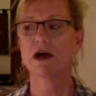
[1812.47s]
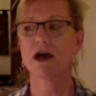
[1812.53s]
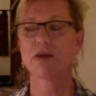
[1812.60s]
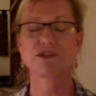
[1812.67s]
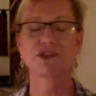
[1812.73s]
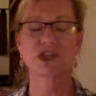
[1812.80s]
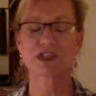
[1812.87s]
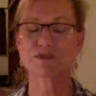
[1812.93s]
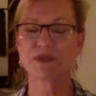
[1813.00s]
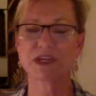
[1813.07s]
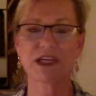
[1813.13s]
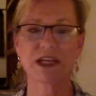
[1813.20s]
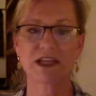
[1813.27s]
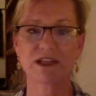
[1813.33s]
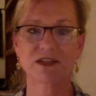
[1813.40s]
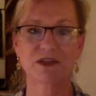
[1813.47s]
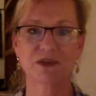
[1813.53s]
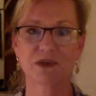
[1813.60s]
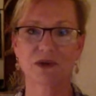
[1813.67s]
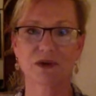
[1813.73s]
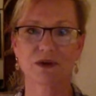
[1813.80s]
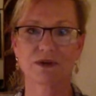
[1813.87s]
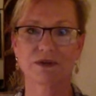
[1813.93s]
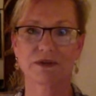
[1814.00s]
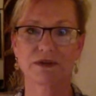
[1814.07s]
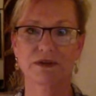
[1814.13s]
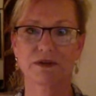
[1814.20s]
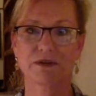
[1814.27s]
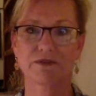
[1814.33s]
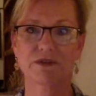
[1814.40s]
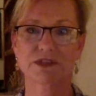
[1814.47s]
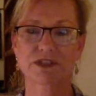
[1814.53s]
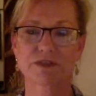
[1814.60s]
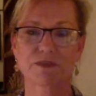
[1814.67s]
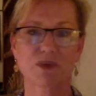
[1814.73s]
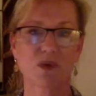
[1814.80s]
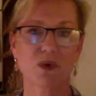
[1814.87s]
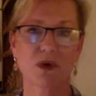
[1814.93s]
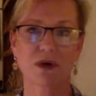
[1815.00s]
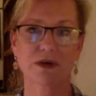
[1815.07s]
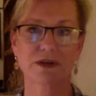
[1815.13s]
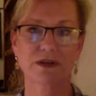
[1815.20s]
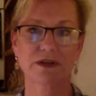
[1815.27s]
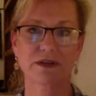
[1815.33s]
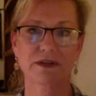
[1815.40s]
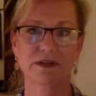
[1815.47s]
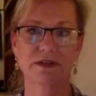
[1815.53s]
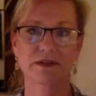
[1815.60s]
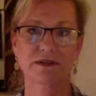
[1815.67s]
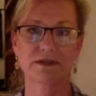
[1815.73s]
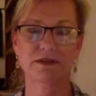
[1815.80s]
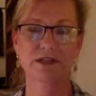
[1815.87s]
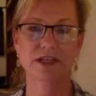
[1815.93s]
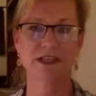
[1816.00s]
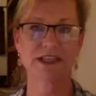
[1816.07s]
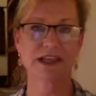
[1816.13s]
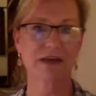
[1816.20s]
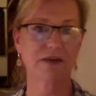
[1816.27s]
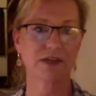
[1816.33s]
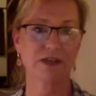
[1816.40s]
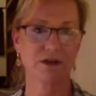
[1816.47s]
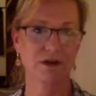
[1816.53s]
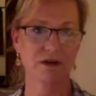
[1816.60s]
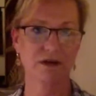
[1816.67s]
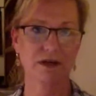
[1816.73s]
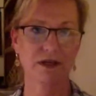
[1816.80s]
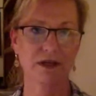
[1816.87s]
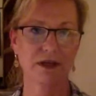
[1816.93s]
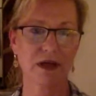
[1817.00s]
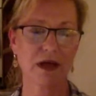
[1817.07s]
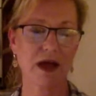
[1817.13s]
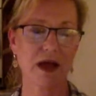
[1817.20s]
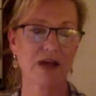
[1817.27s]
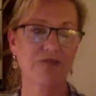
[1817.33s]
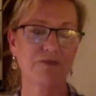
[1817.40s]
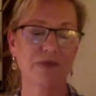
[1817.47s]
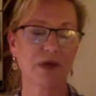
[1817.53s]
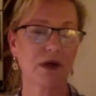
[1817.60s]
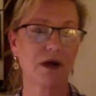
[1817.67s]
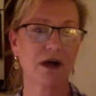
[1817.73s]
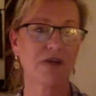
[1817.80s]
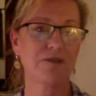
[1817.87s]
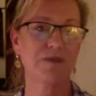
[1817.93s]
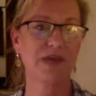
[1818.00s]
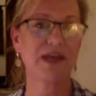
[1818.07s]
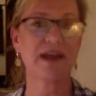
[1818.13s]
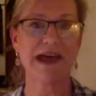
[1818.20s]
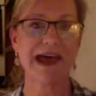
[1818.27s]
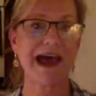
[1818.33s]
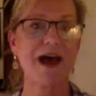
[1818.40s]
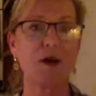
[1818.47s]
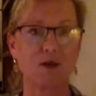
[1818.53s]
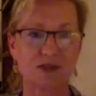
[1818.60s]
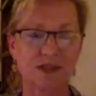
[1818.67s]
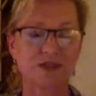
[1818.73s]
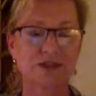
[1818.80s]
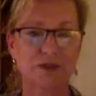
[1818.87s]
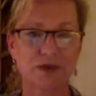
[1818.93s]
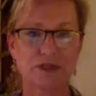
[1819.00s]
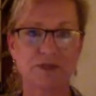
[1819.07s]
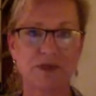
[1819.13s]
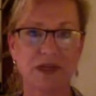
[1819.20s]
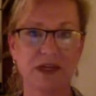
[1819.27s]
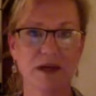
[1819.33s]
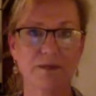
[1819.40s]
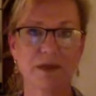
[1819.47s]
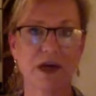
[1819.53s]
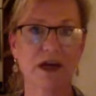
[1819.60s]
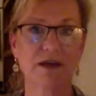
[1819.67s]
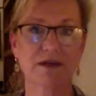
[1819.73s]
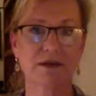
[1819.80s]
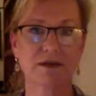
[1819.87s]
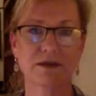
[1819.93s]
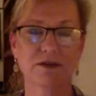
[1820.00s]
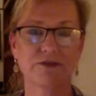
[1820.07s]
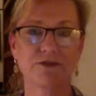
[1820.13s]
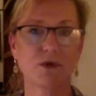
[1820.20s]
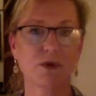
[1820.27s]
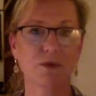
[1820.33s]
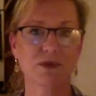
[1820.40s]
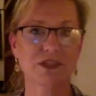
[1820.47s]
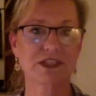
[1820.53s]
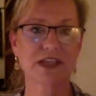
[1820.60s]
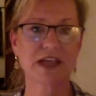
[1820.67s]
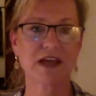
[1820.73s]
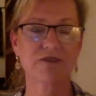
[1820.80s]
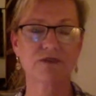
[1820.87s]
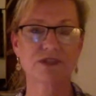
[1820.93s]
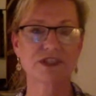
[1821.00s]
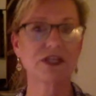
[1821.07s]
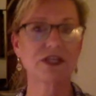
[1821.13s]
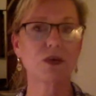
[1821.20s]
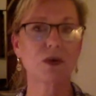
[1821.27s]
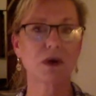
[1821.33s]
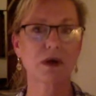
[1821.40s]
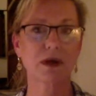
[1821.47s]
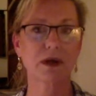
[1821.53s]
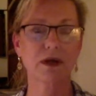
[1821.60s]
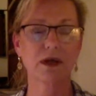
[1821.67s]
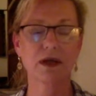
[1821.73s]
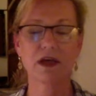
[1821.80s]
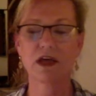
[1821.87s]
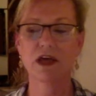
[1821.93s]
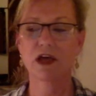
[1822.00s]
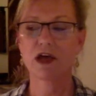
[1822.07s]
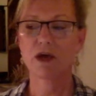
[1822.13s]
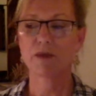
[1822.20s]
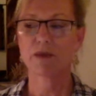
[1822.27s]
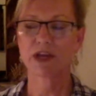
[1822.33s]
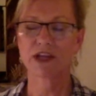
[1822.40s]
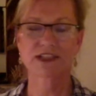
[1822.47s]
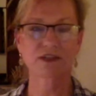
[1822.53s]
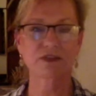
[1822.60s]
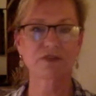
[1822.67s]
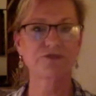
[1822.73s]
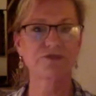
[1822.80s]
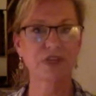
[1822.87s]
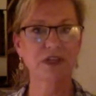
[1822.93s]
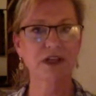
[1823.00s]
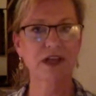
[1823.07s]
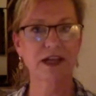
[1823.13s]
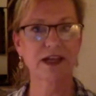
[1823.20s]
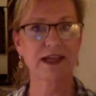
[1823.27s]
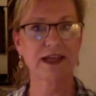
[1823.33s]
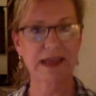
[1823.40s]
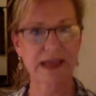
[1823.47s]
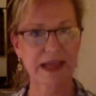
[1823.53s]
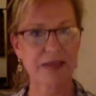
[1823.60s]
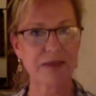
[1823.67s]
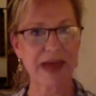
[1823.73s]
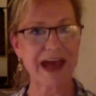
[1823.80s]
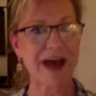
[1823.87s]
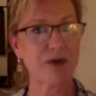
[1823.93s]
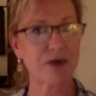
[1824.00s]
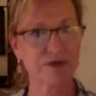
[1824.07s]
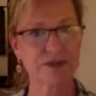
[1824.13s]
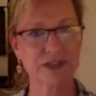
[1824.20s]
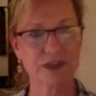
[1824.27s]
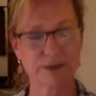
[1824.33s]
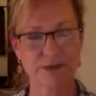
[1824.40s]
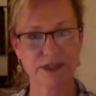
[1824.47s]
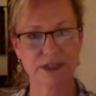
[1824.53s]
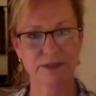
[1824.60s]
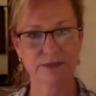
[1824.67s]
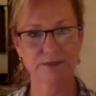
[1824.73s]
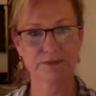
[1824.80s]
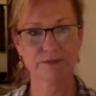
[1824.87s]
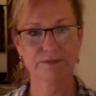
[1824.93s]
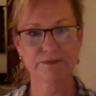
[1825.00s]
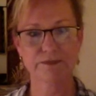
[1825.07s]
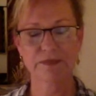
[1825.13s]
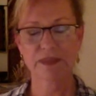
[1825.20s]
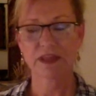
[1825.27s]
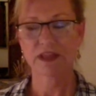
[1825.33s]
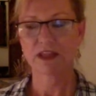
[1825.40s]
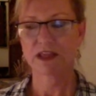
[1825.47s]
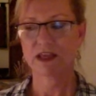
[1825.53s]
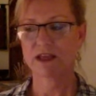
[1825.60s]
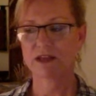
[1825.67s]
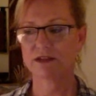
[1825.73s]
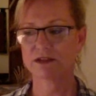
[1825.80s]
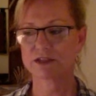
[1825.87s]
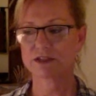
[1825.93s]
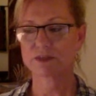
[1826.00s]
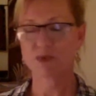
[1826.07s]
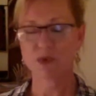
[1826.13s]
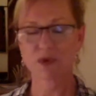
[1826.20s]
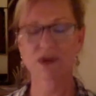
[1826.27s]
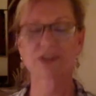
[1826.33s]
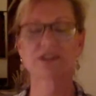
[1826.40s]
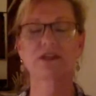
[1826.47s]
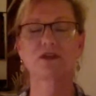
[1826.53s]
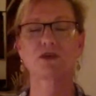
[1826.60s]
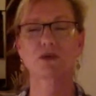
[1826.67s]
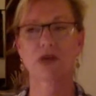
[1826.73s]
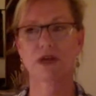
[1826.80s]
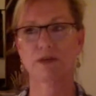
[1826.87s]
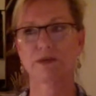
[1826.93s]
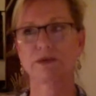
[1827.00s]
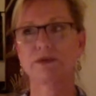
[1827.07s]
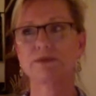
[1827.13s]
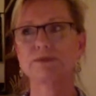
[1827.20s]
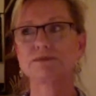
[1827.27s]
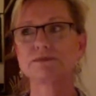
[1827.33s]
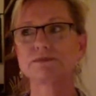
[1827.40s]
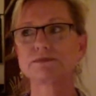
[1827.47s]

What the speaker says: I'm just beginning to learn of the support that is out here. And I've been out, so to speak. I'm not a former staff or Sea Org, but I still feel like I came out of something. And the support is incredible.